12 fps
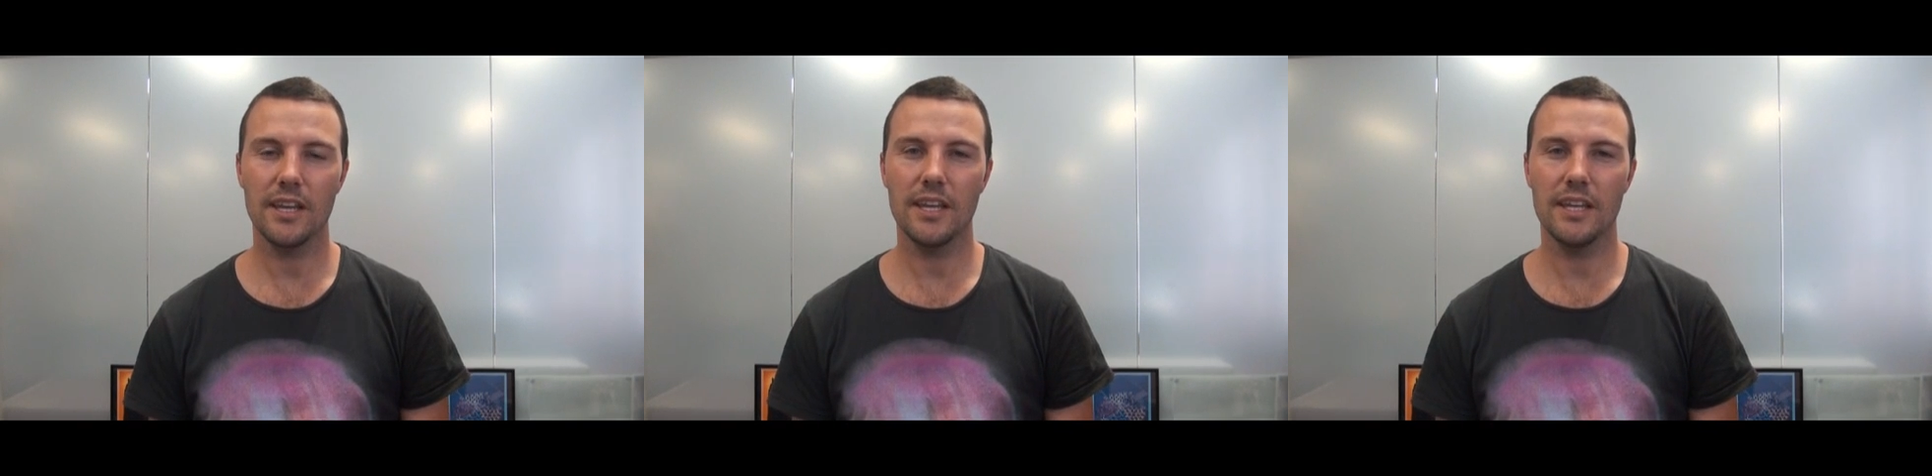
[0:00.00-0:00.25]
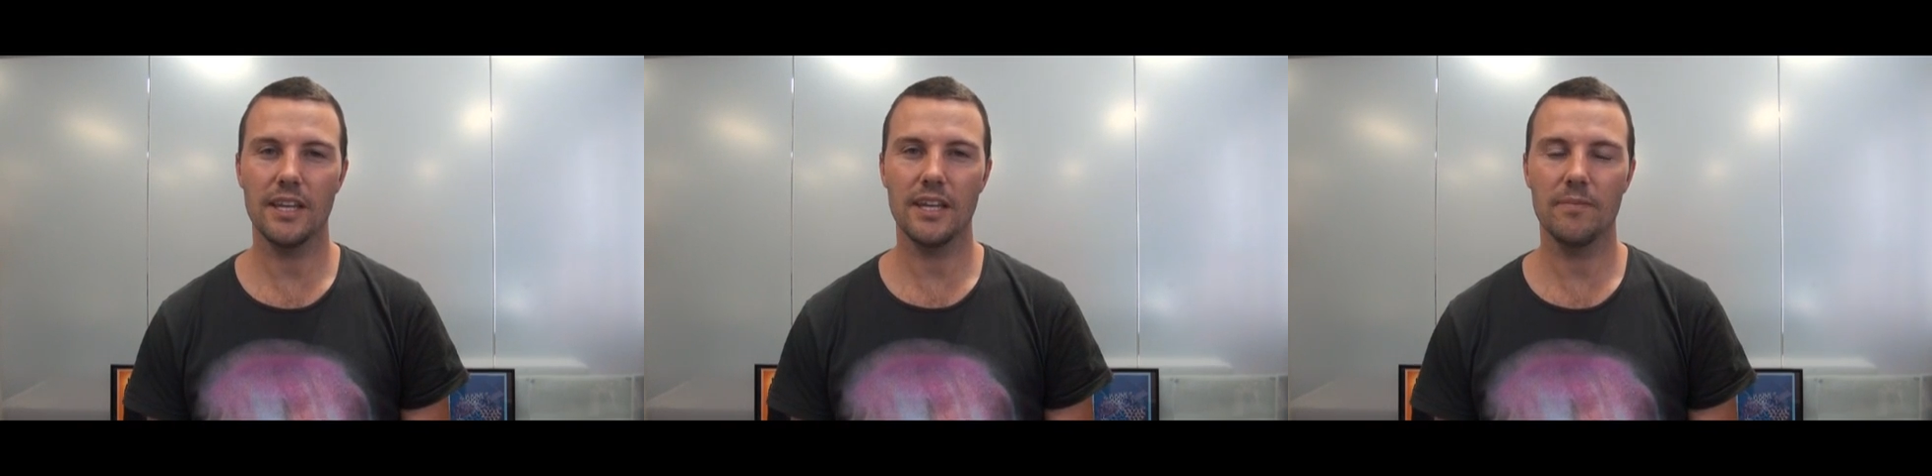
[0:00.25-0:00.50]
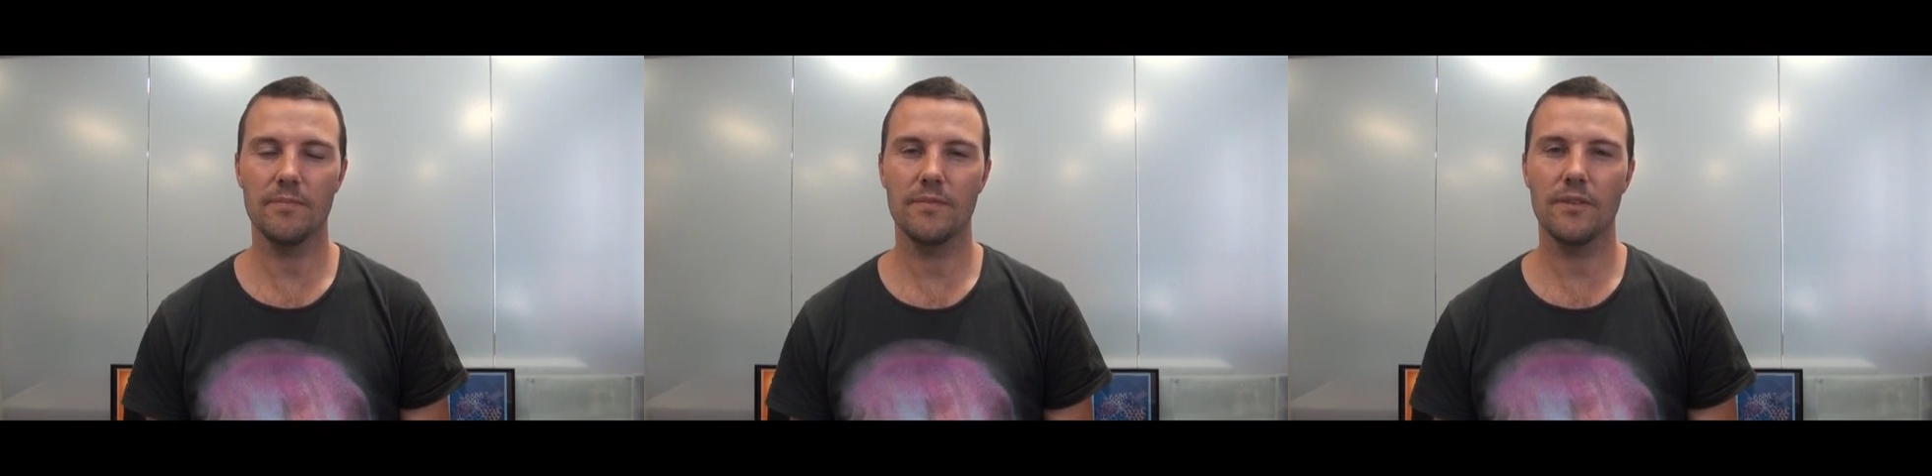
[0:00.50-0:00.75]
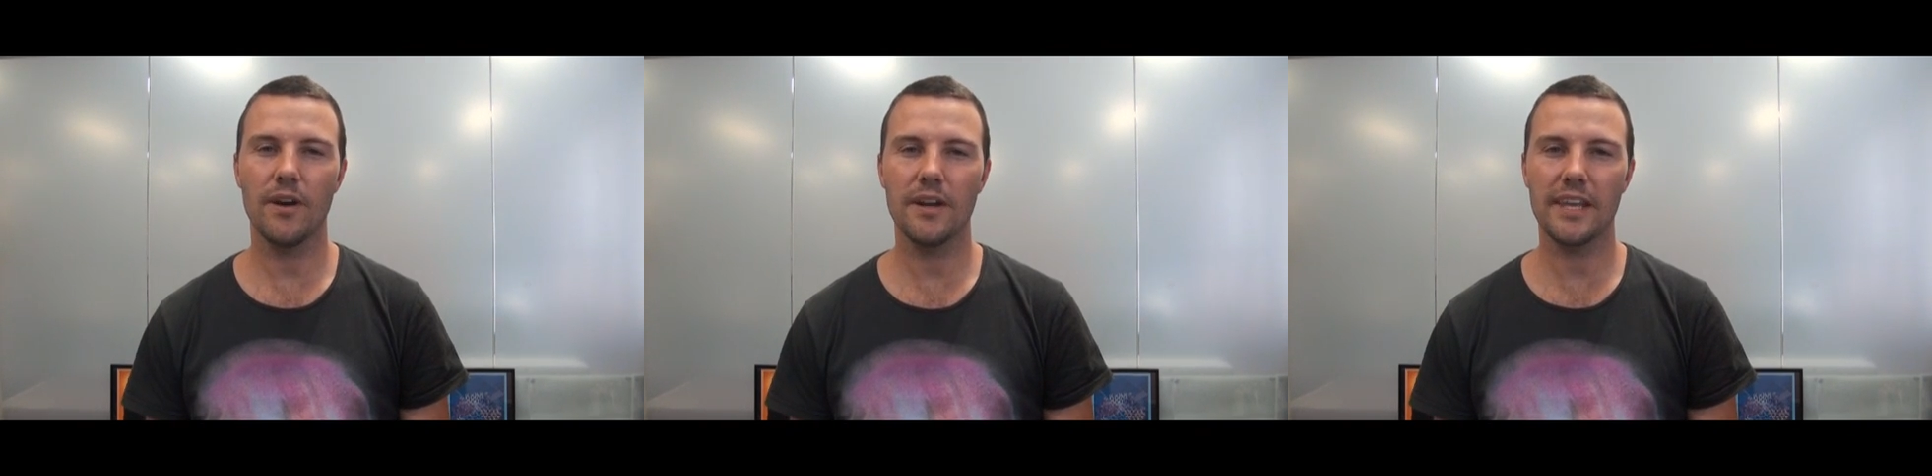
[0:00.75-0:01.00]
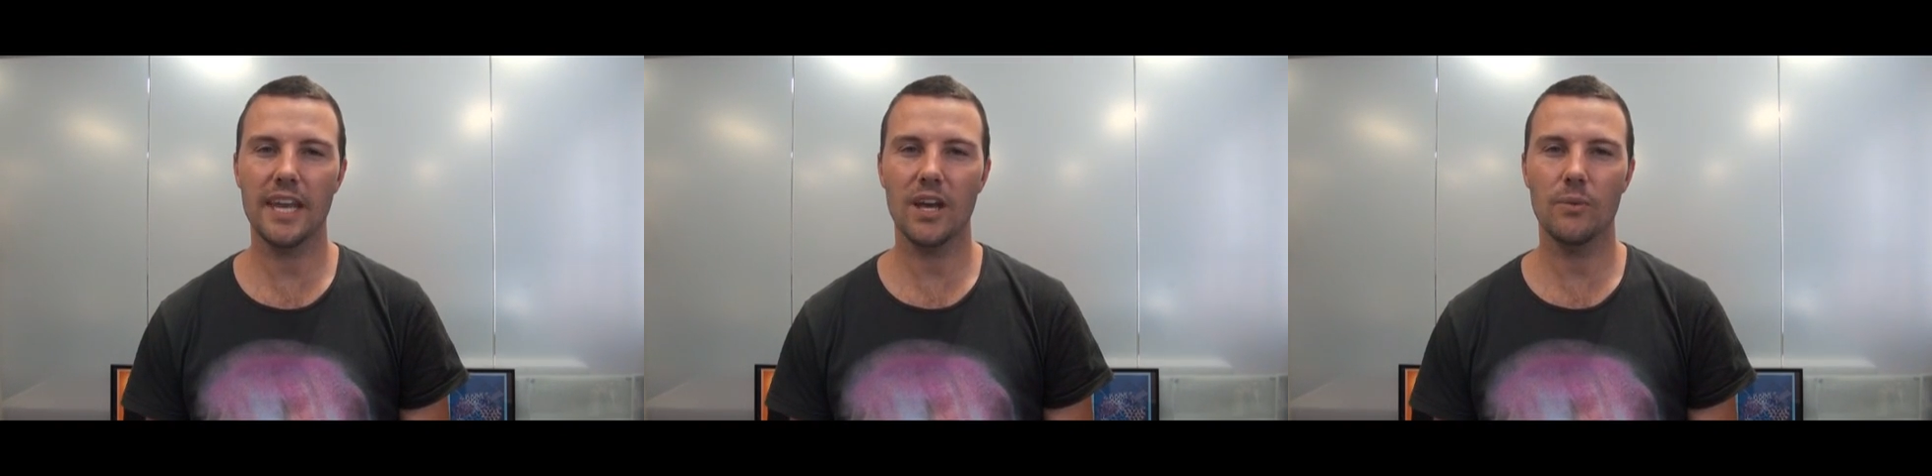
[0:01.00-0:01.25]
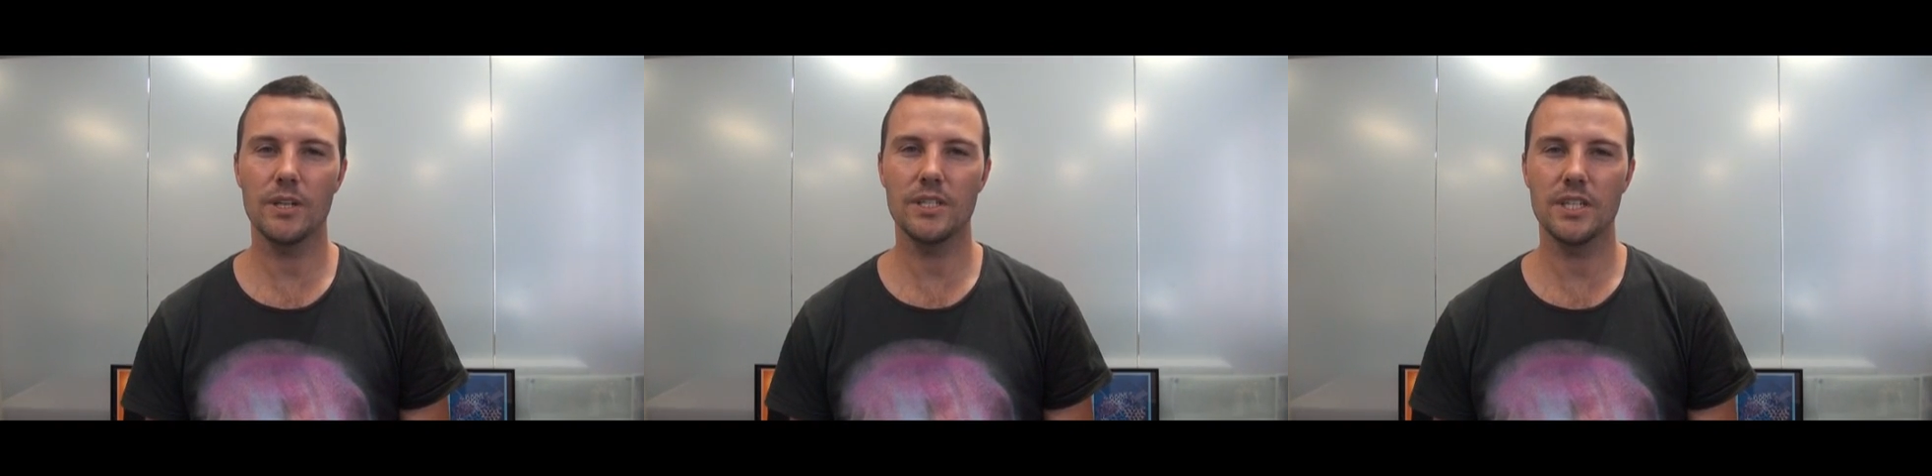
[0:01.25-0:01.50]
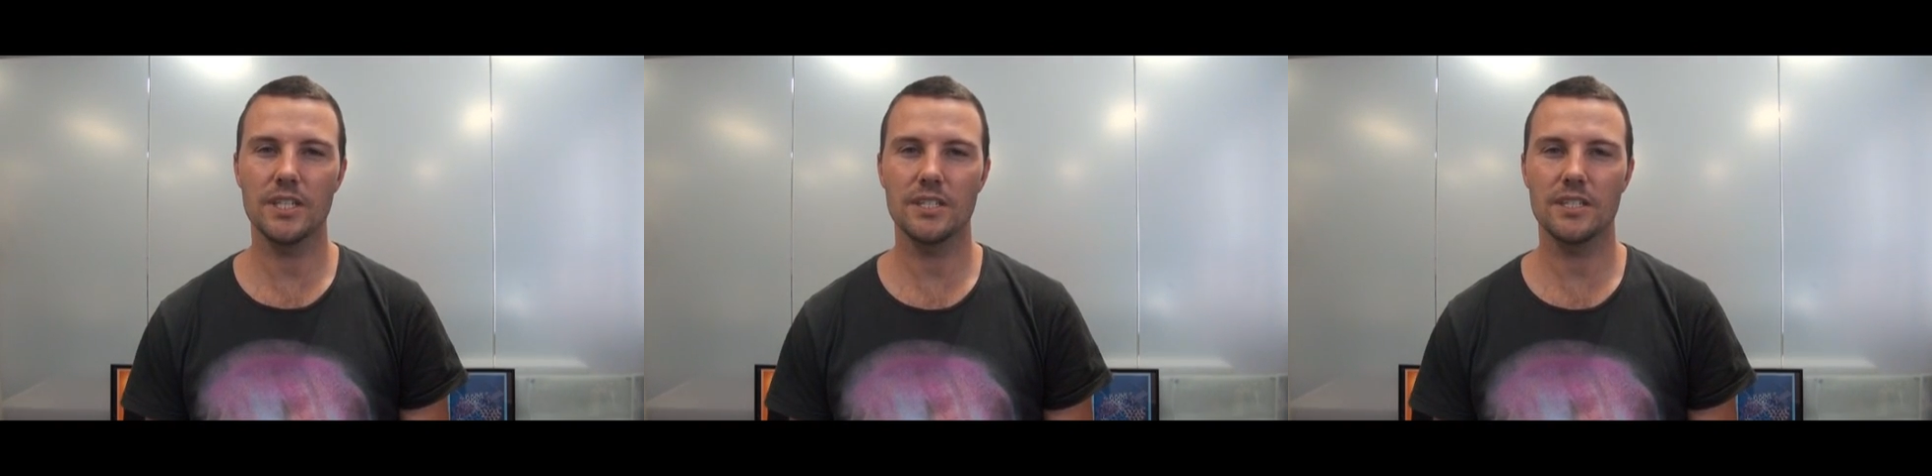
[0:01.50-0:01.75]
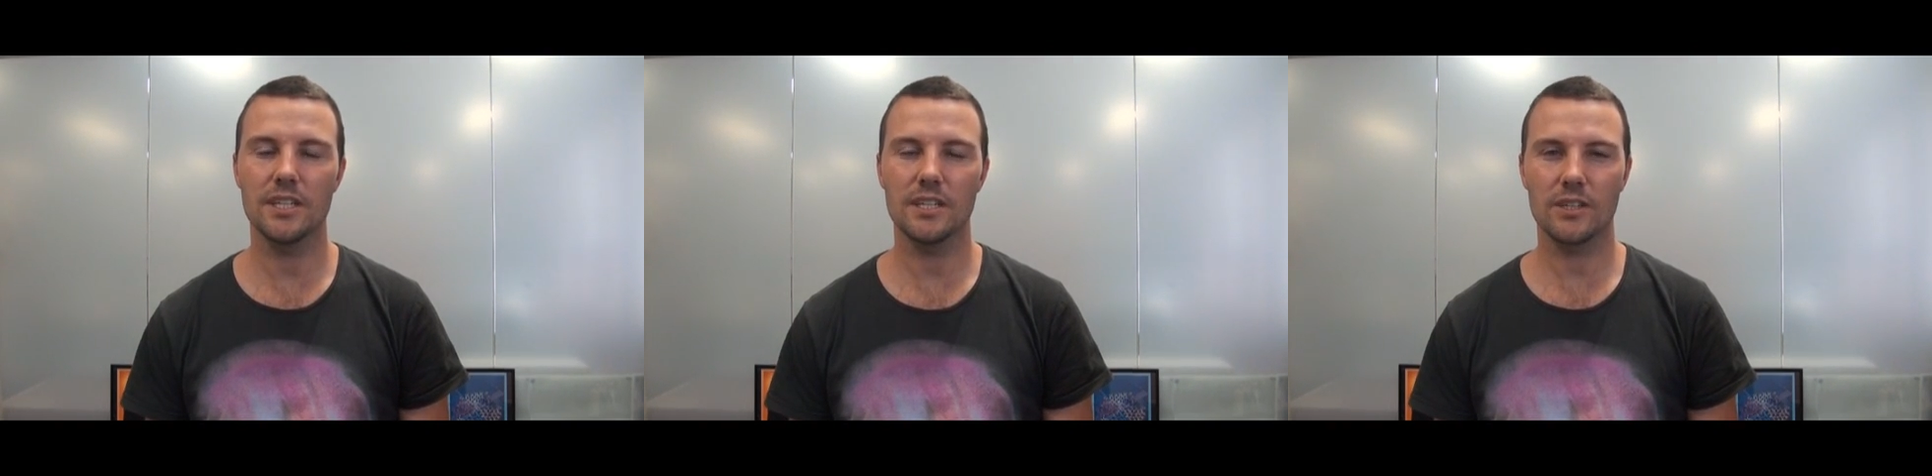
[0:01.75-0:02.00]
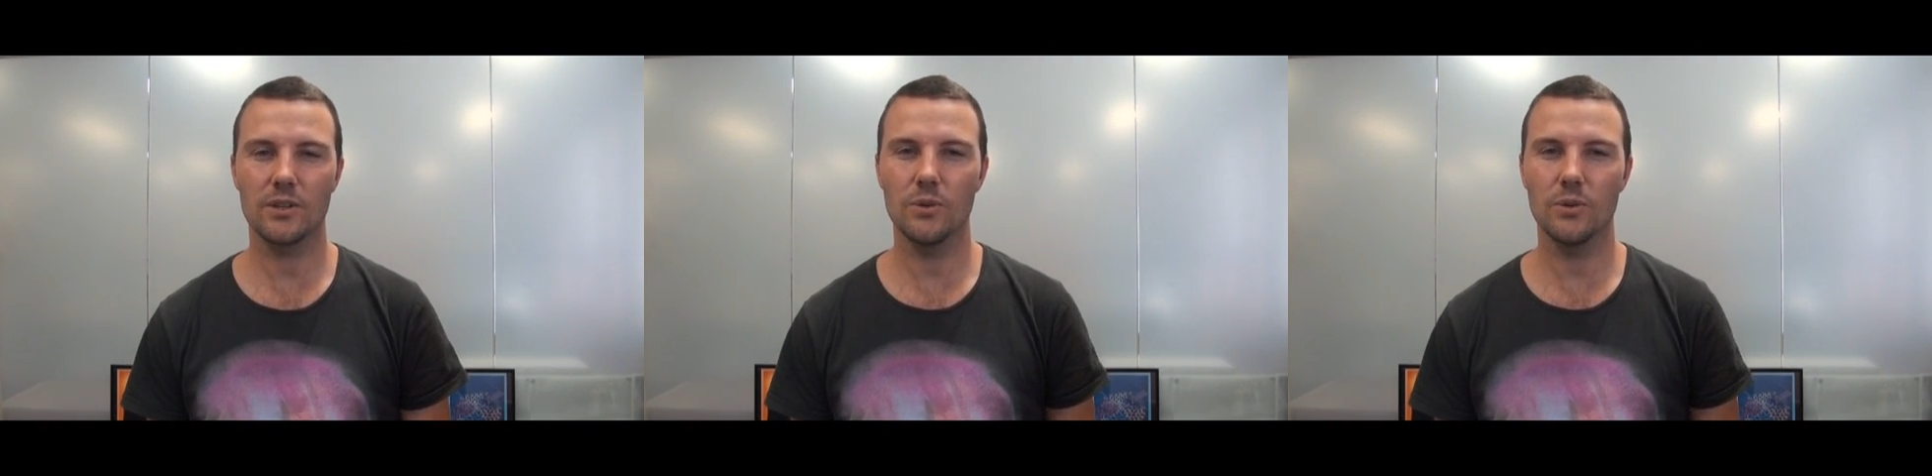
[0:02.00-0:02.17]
in finding out where Jesus has